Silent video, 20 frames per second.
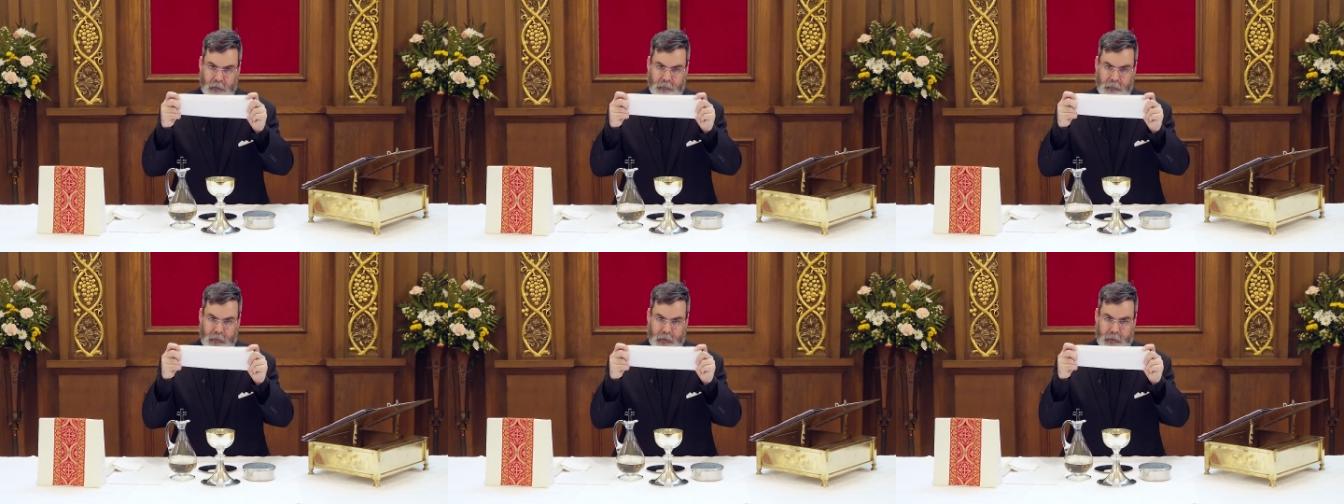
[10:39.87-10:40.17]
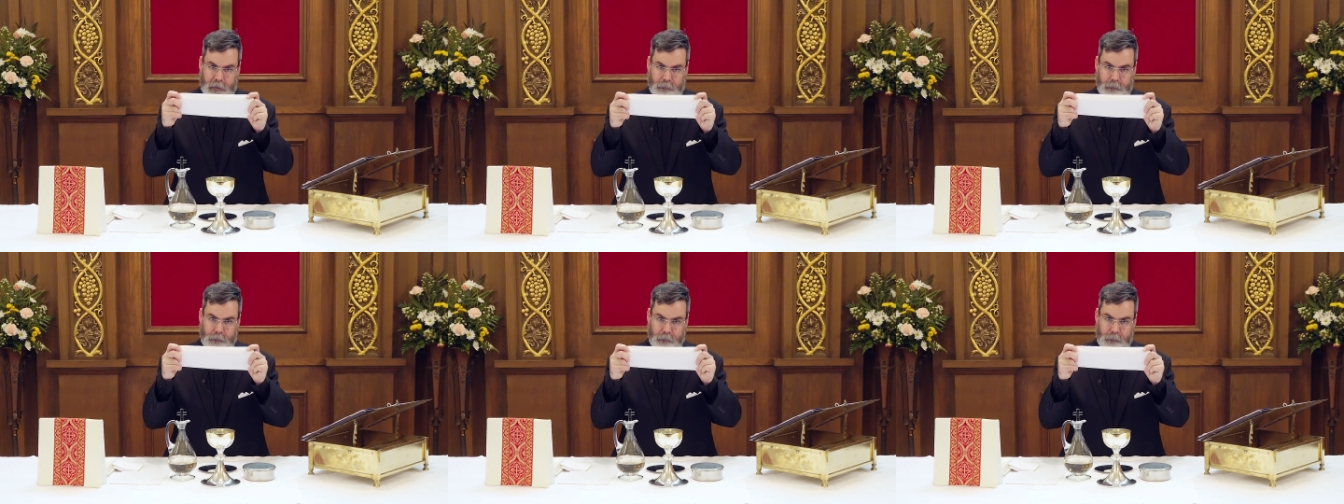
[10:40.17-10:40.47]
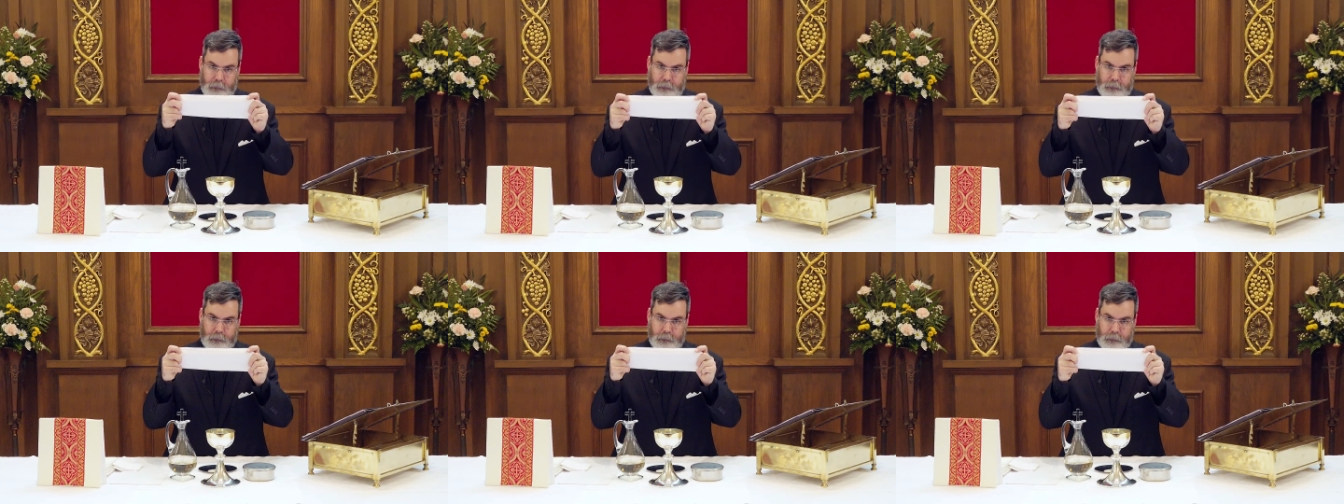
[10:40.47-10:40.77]

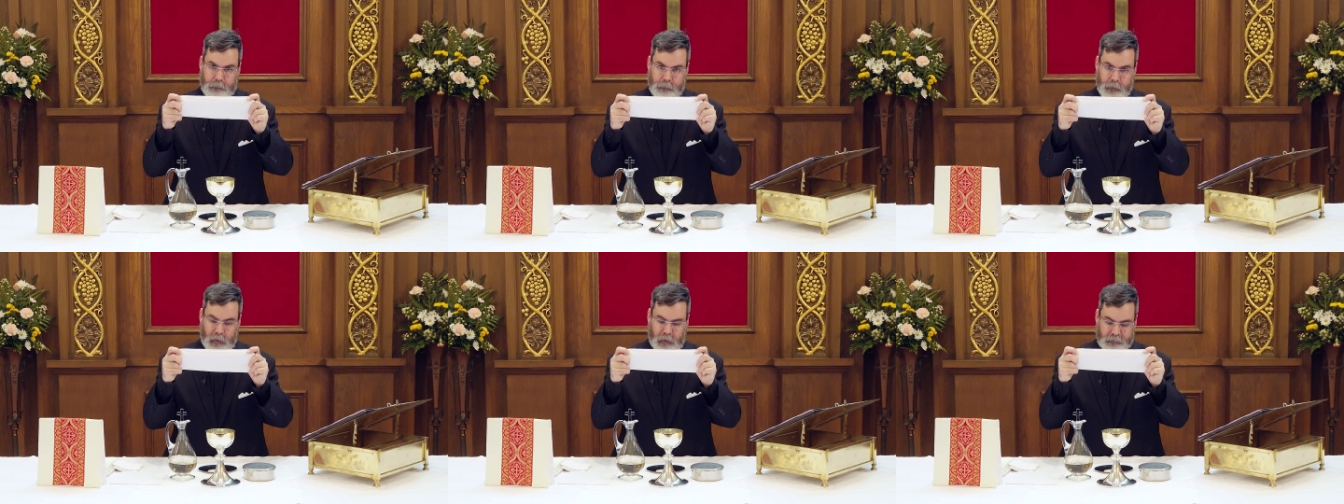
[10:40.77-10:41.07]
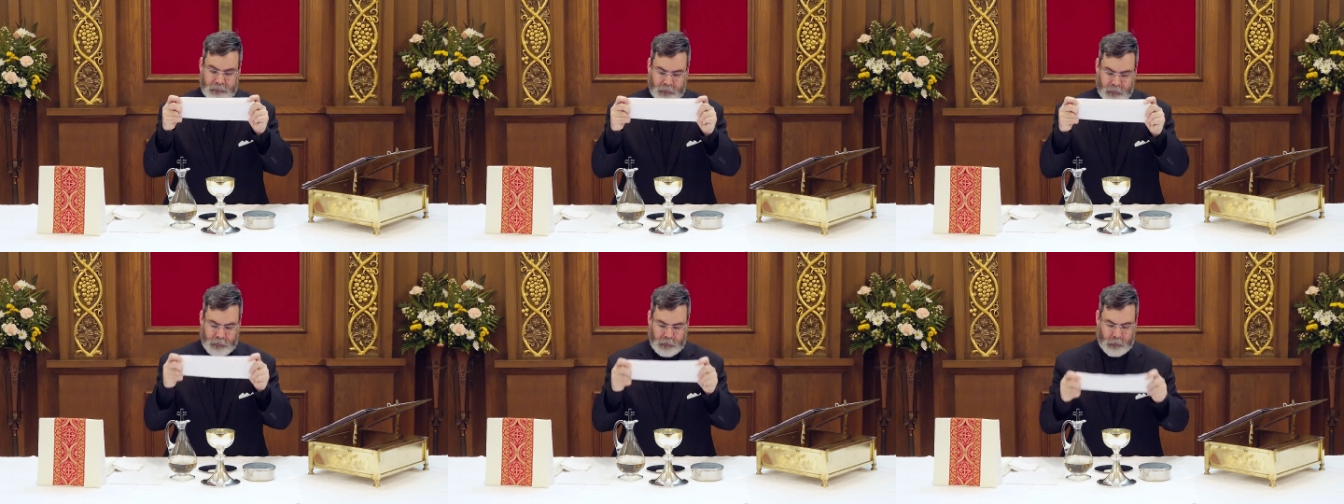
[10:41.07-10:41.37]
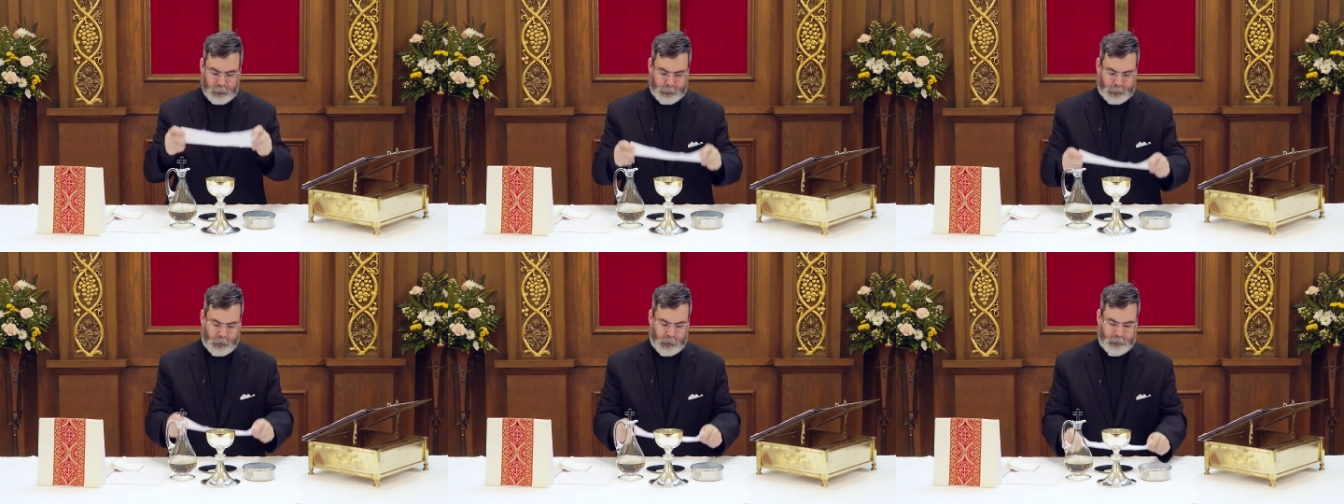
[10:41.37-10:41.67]
A
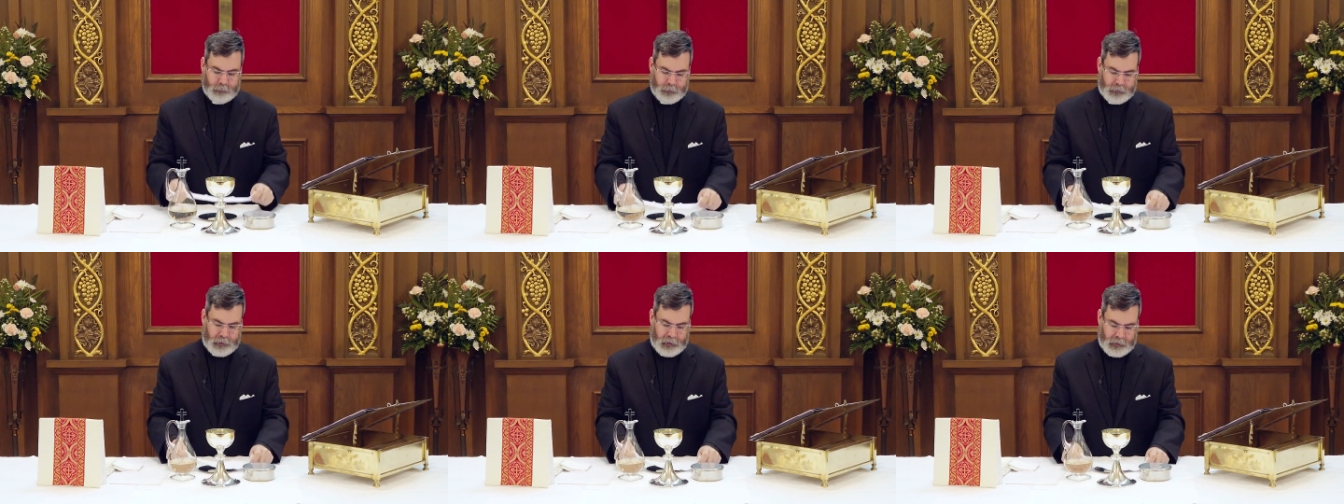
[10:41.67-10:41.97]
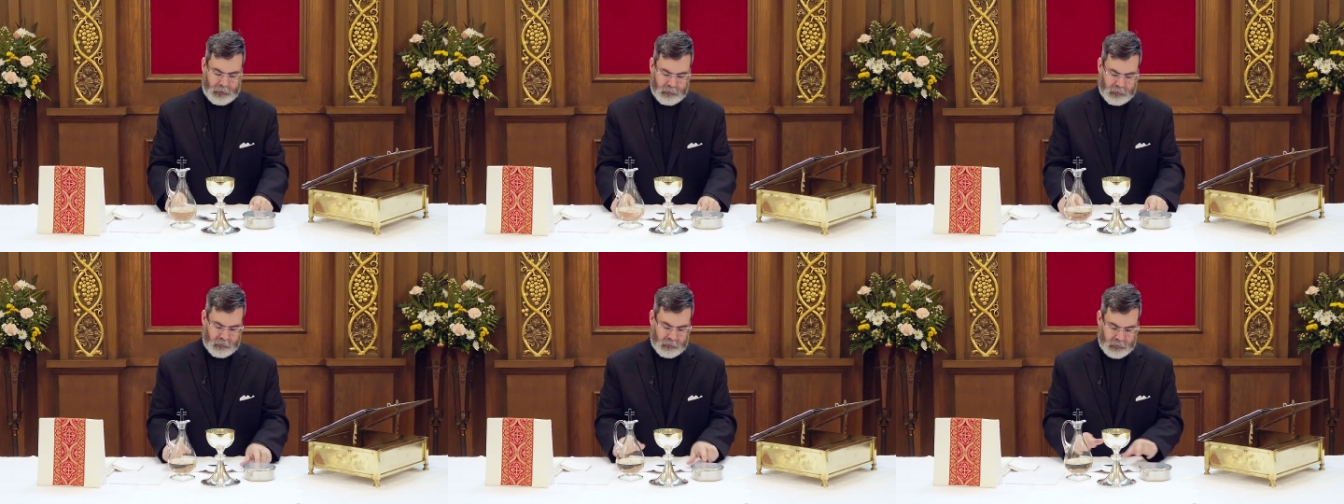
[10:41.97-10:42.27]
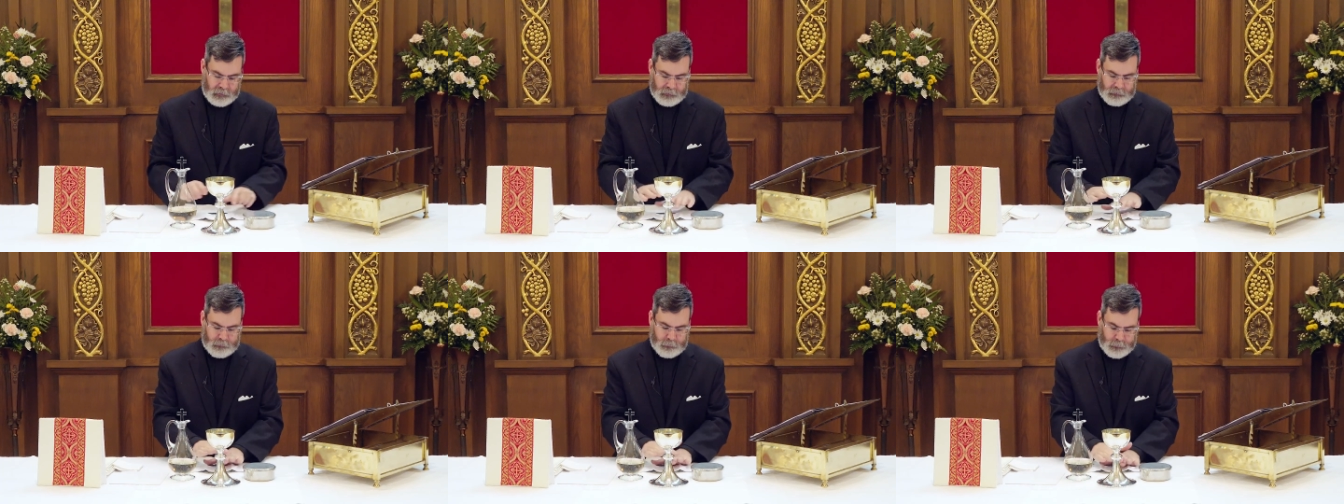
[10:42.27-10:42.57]
single purificator
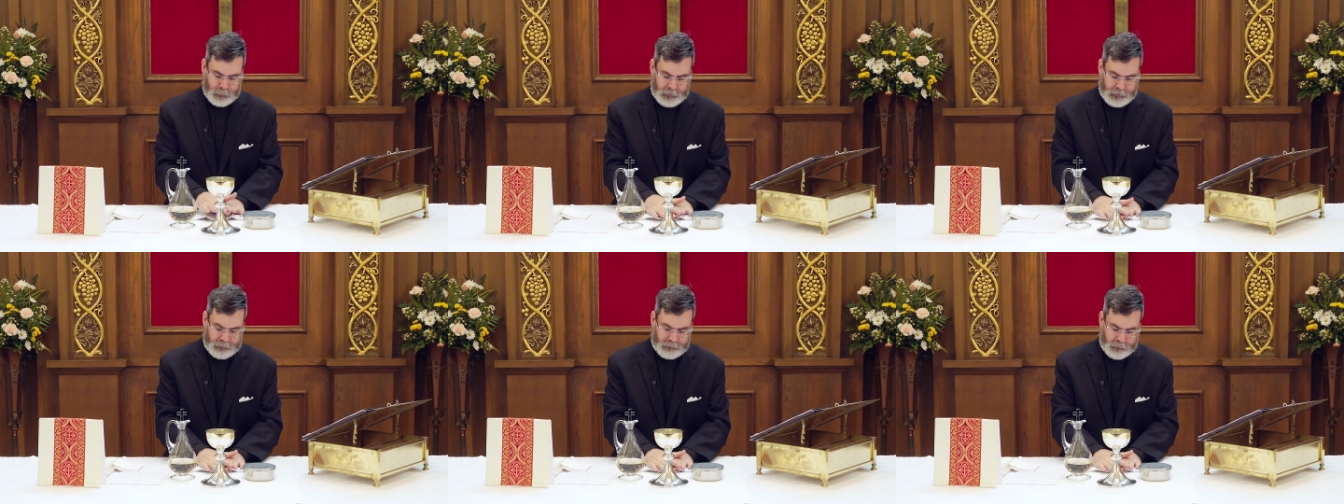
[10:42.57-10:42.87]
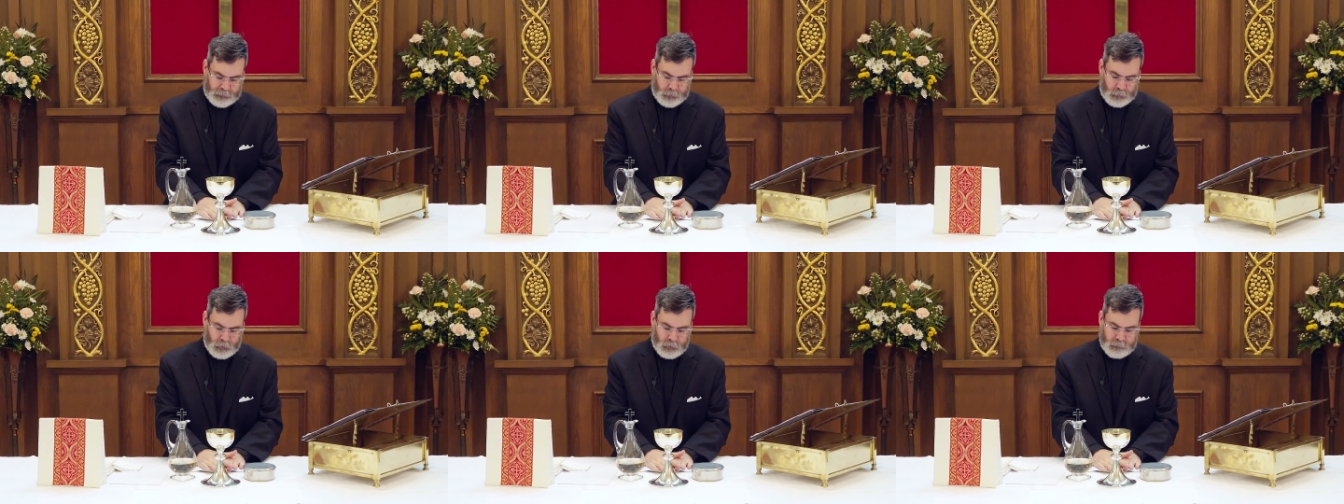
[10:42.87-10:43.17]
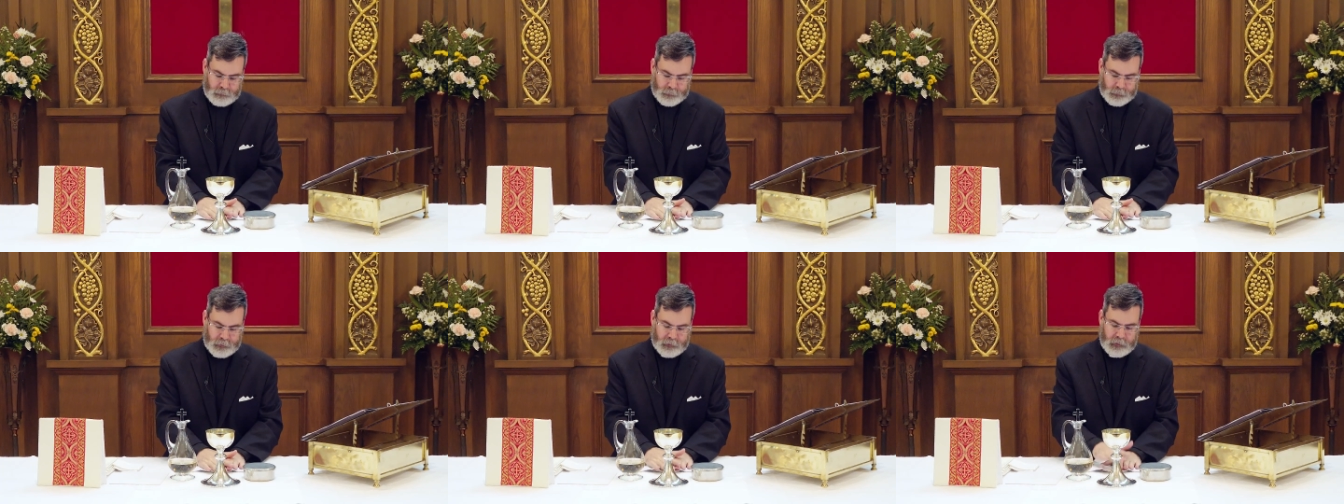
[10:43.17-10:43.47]
is placed
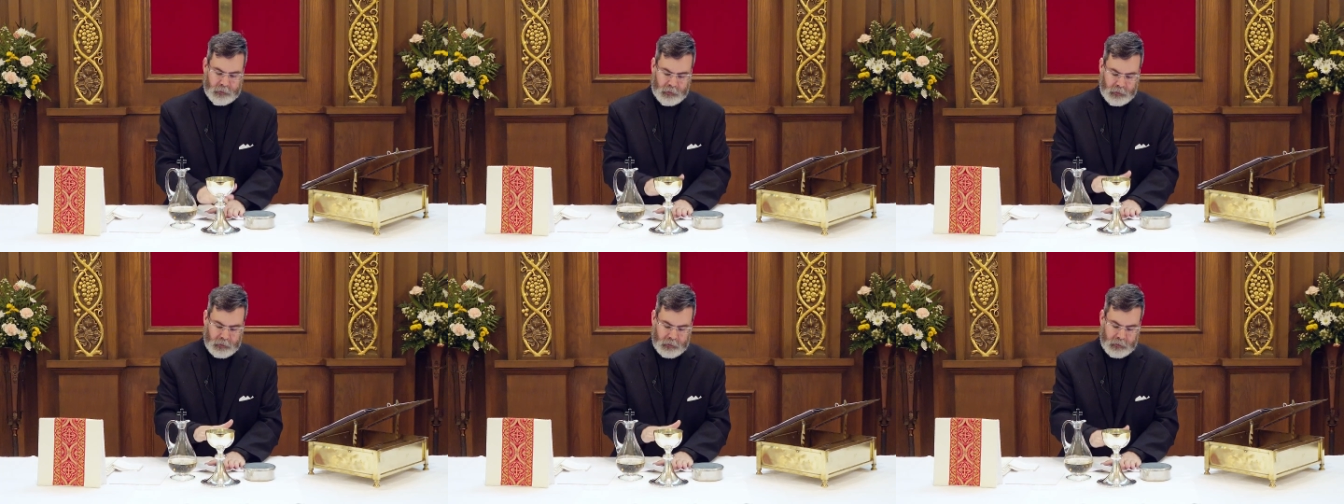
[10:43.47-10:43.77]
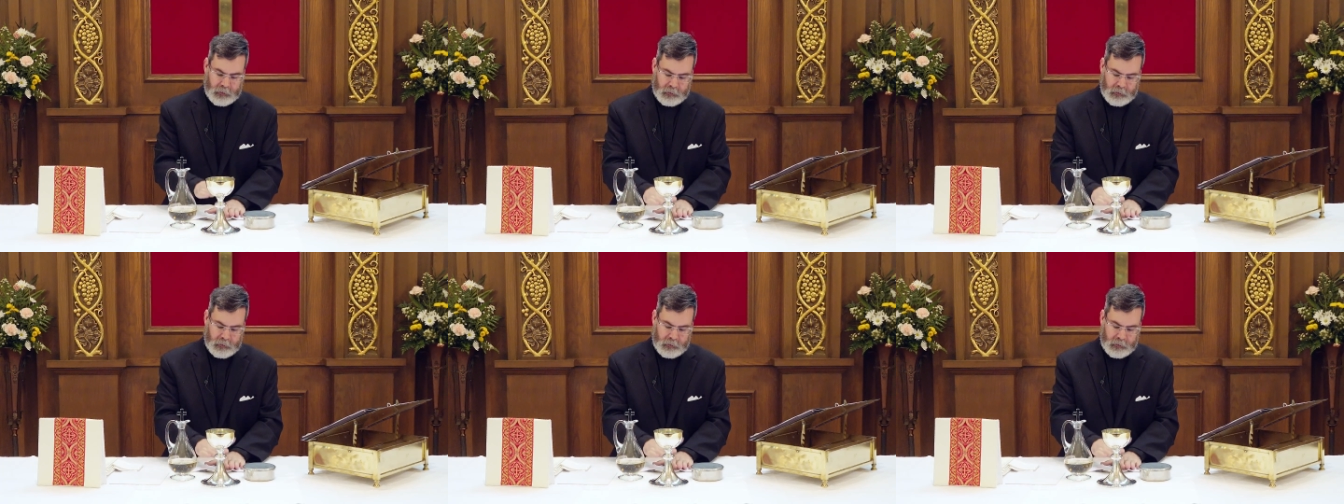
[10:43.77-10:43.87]
over